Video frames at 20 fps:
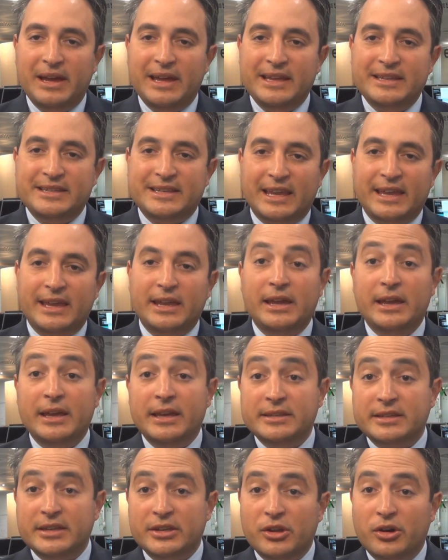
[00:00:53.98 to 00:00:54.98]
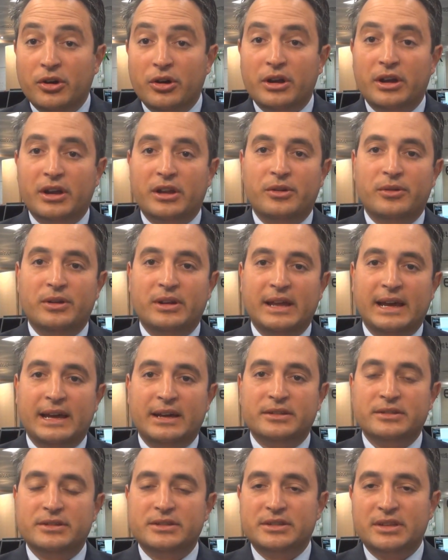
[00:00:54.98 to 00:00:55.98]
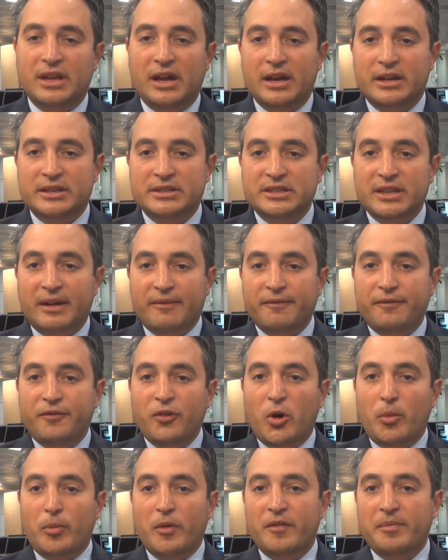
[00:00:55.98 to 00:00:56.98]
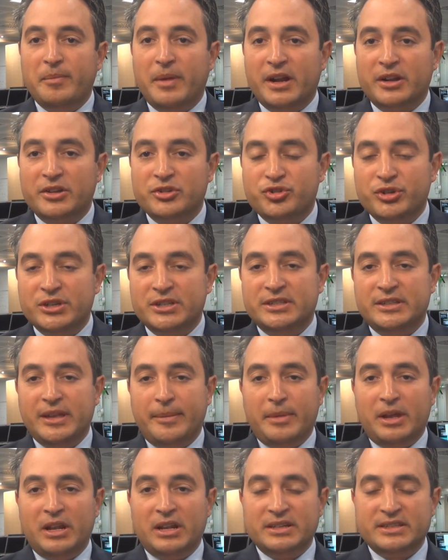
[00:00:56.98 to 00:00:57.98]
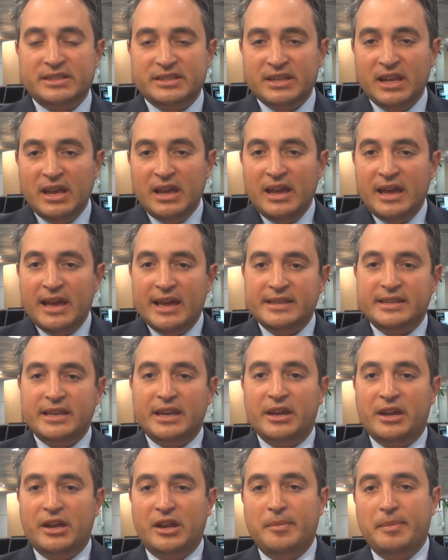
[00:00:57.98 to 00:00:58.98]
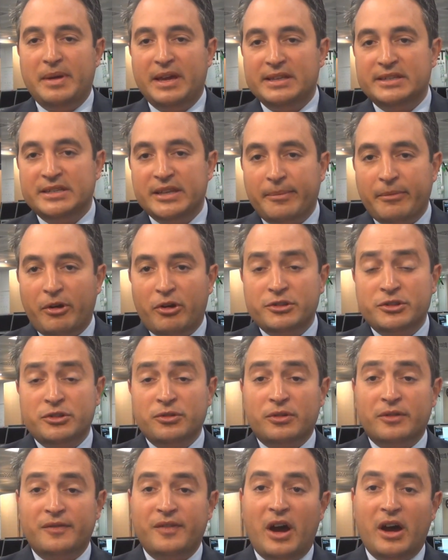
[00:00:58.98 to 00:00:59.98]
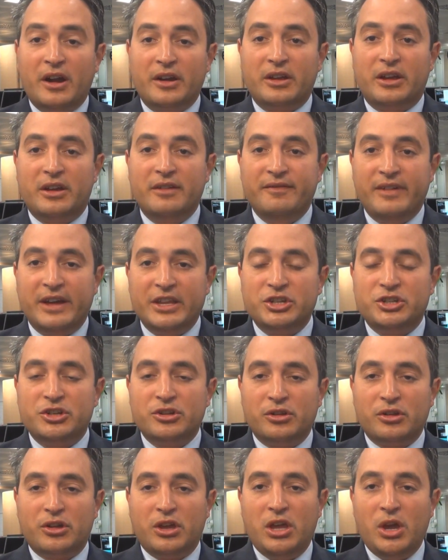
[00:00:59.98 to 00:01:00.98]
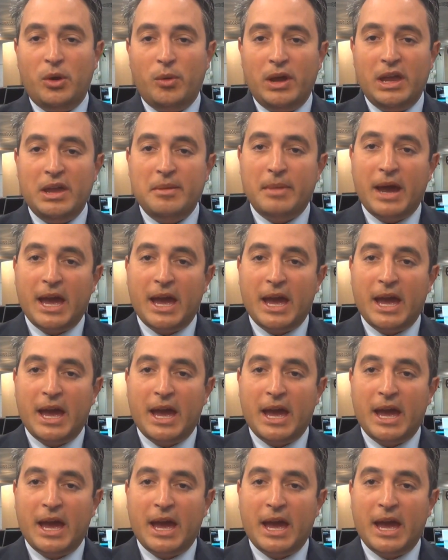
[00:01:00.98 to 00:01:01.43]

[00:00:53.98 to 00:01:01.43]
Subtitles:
Is he not going to announce some form of monetary stimulus? Is it going to be some sort of unconventional QE,